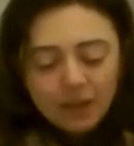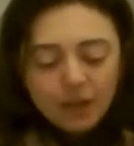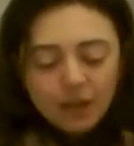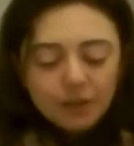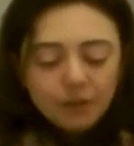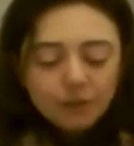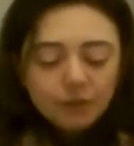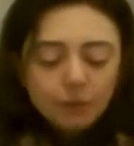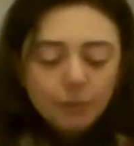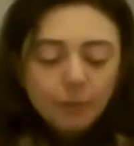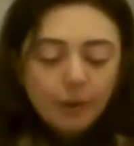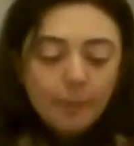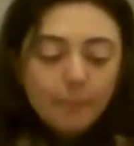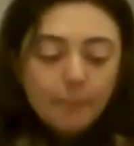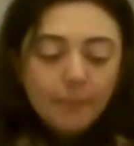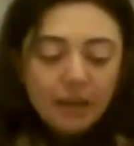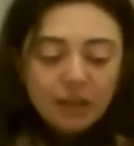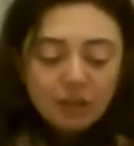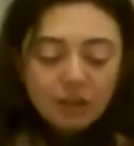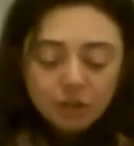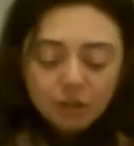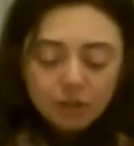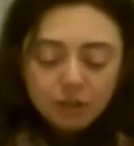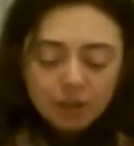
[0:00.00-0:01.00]
So I
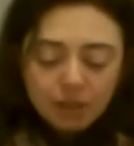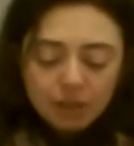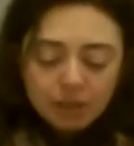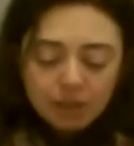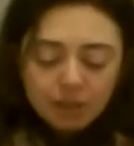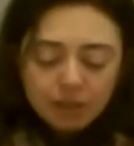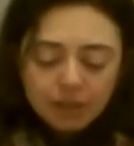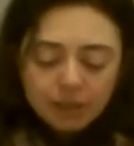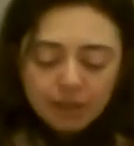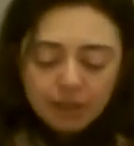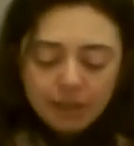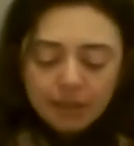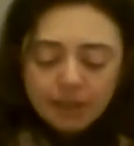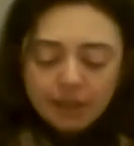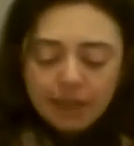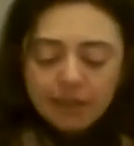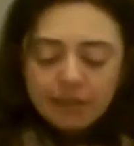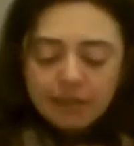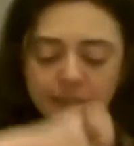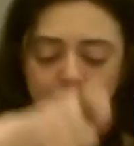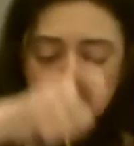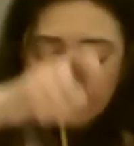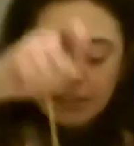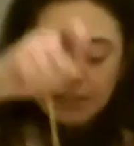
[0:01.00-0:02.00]
mentioned that they
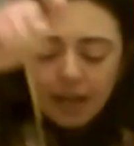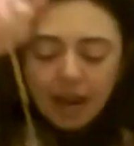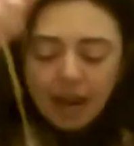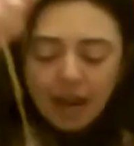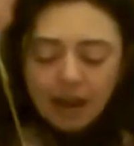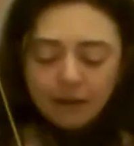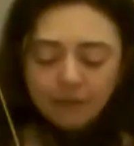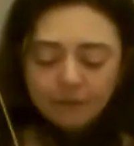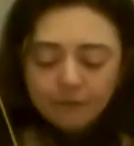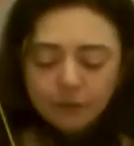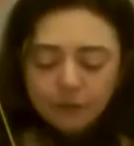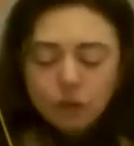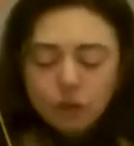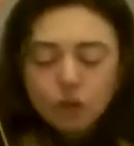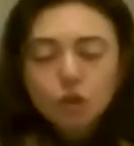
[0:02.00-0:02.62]
didn't have